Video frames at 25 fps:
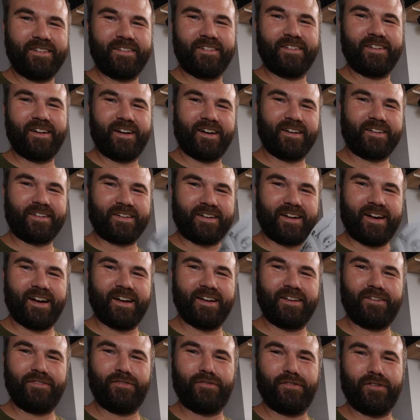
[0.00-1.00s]
start
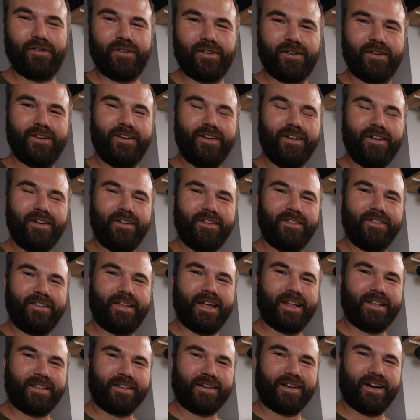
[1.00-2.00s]
guide for
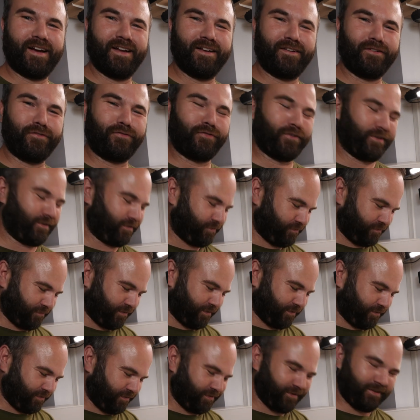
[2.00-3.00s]
that kind of
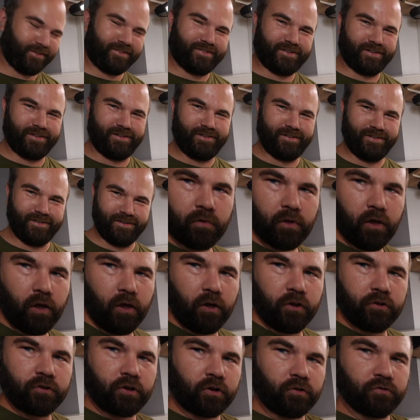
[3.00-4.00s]
instructions?
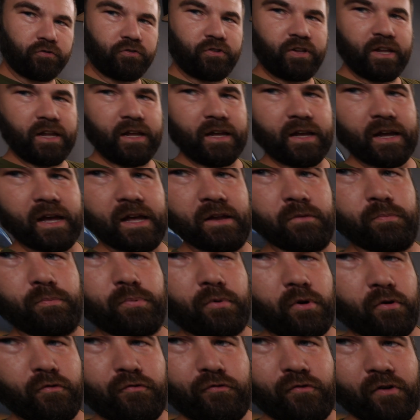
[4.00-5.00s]
So Seagate
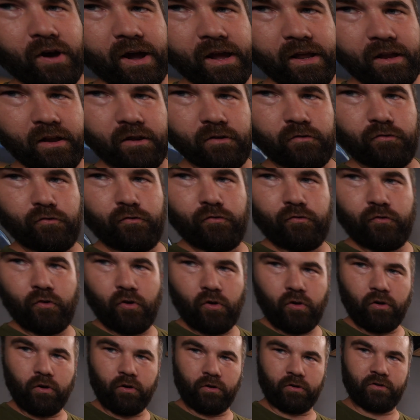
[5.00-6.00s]
provided
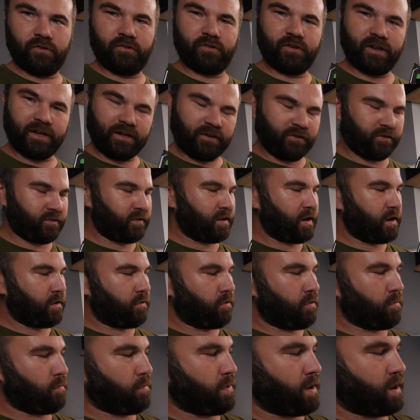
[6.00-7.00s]
4
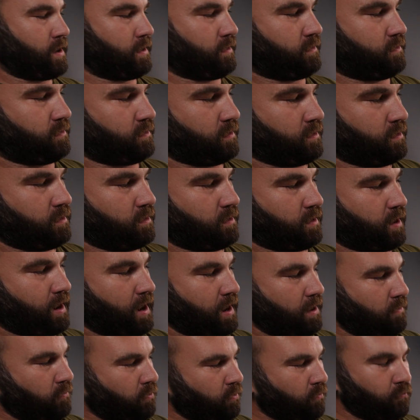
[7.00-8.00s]
6TB
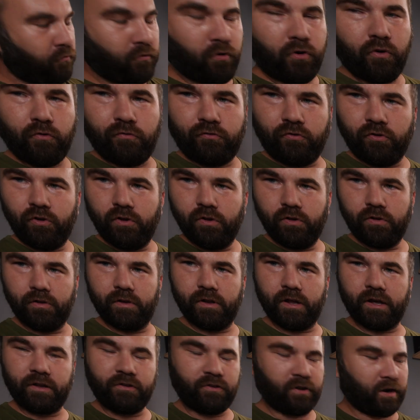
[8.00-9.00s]
IronWolf
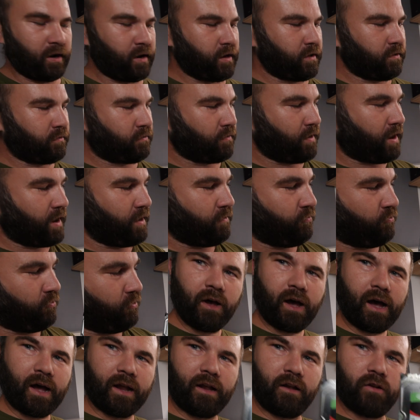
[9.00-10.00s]
NAS hard drives.
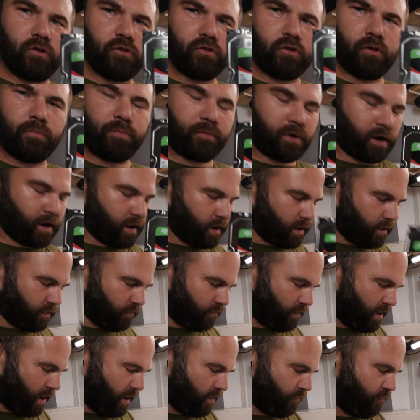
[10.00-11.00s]
I looked up the hard
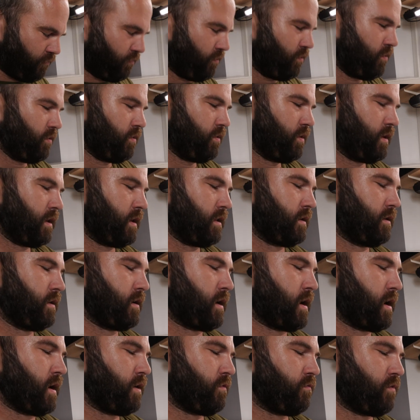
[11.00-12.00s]
drive, and
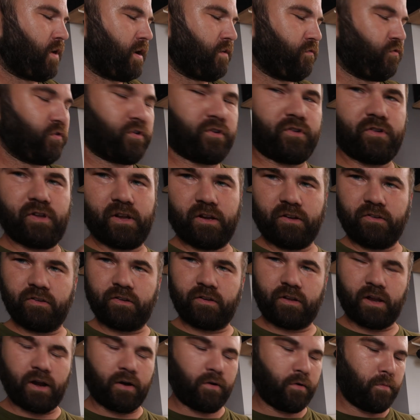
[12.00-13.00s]
the hard drive is
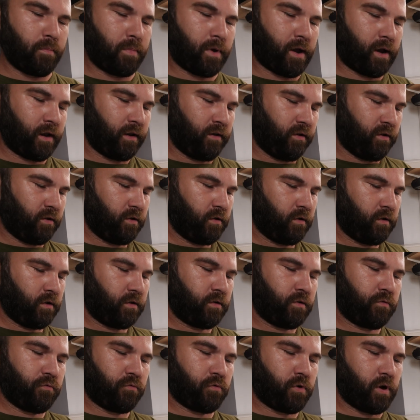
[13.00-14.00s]
6TB,
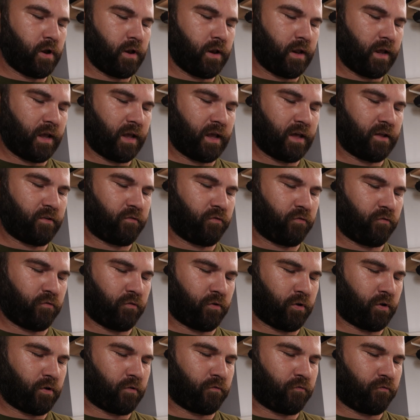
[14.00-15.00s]
running at
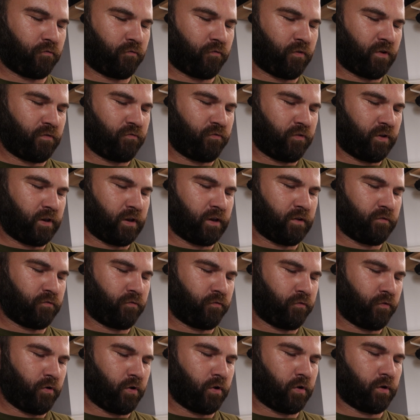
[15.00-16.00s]

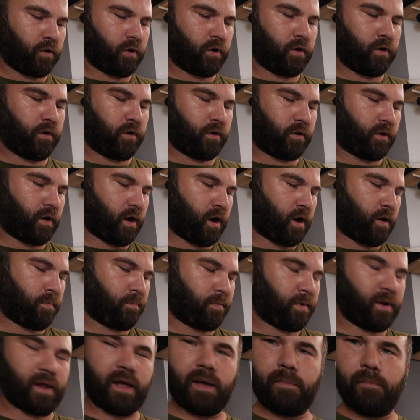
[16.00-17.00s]
5400
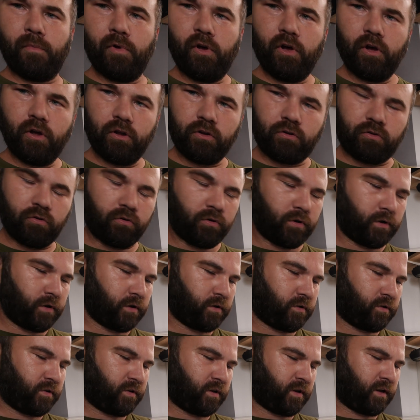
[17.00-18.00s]
RPM,
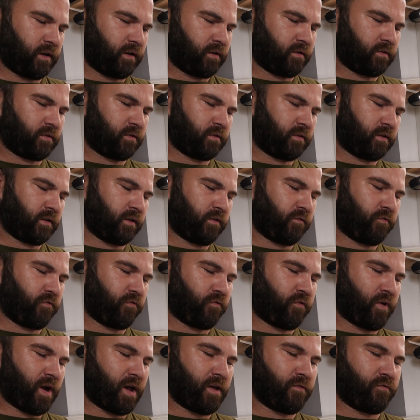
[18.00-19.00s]

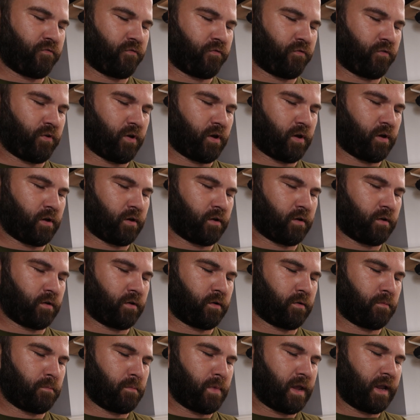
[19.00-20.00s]
265
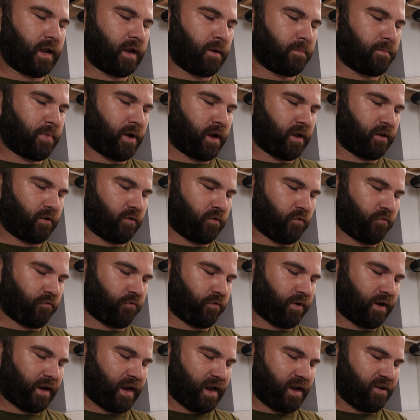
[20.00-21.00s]
megabyte
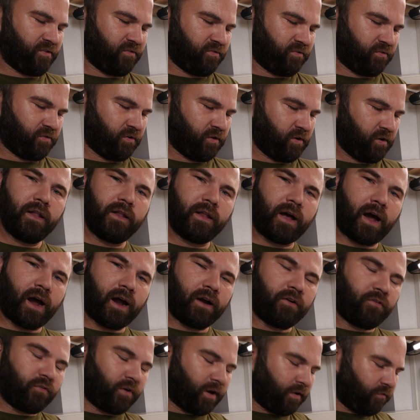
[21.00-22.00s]
of cache. The
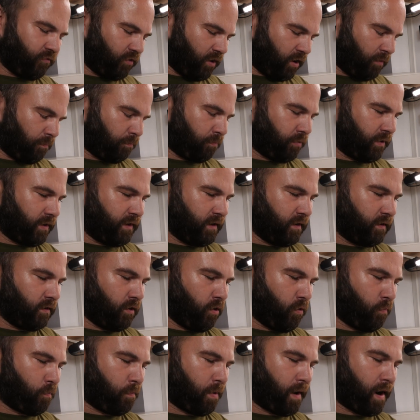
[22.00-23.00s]
hard drives are pretty
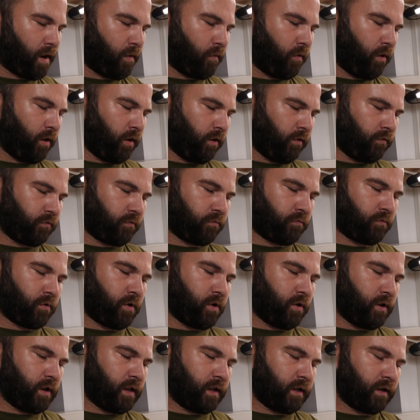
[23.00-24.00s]
low power. The
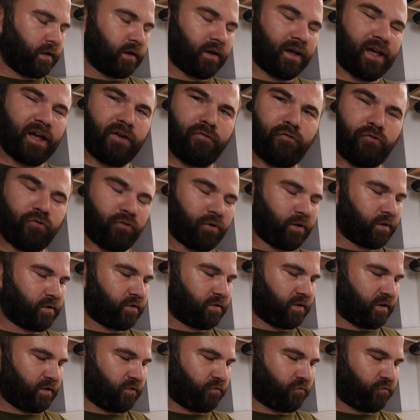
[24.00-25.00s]
running
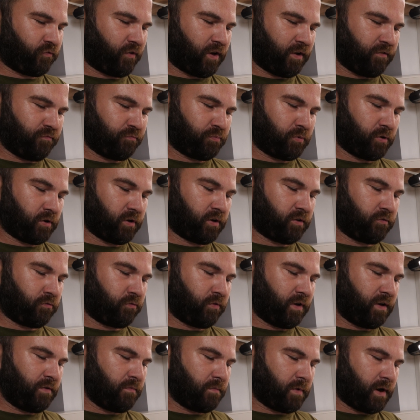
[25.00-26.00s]
average is
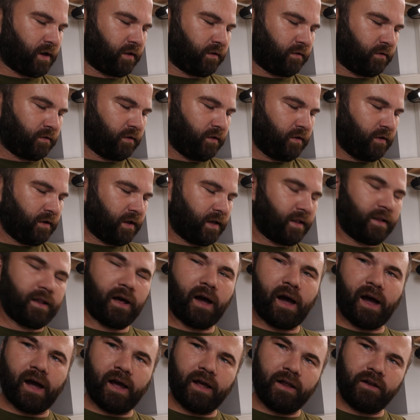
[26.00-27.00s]
5.3W and
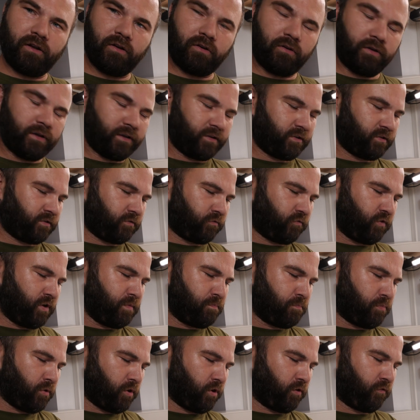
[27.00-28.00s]
the idle is
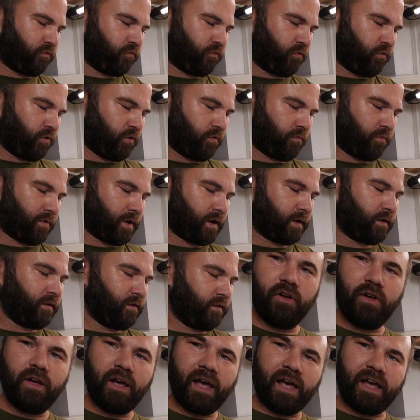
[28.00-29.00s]
3.4W.
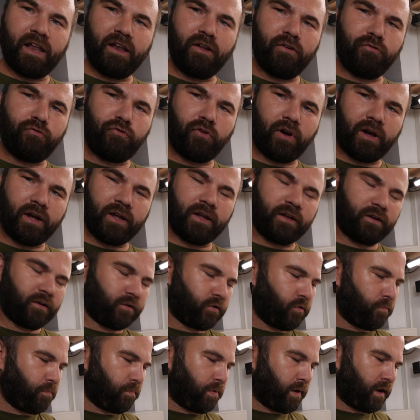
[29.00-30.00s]
And if I
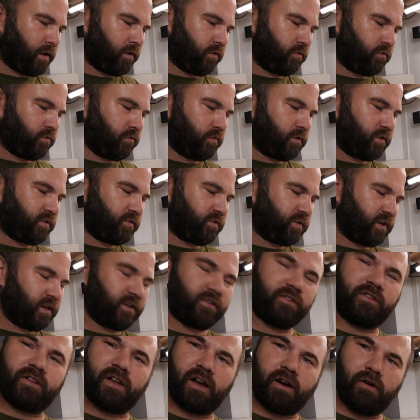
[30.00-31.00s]
compare to the
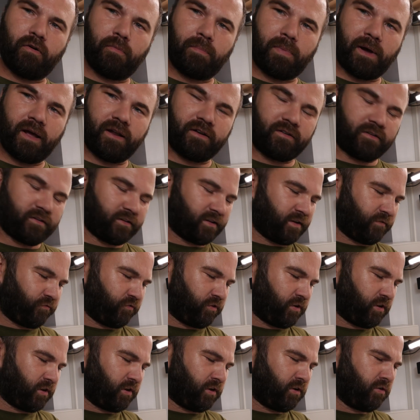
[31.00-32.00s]
6TB
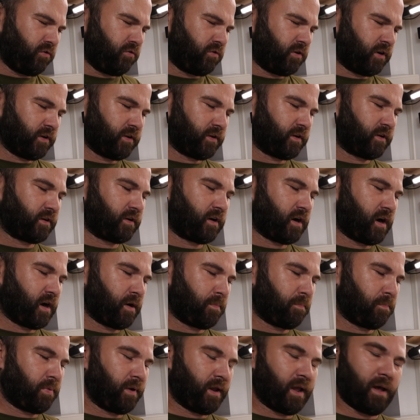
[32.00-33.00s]
7200
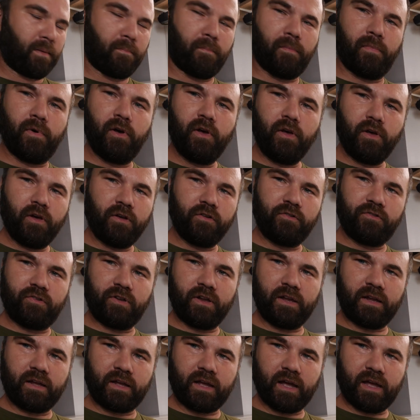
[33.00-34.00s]
RPM
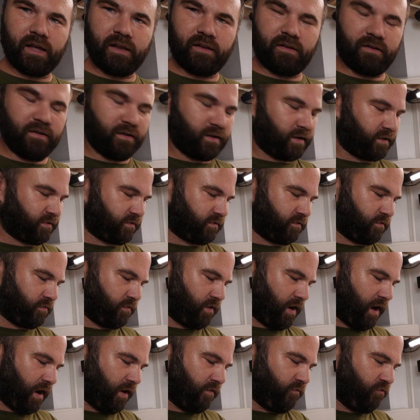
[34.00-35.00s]
Seagate NAS
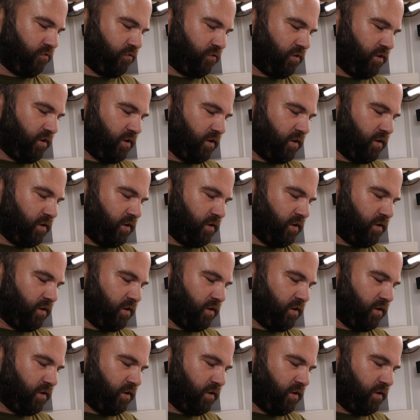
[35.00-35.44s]
drives,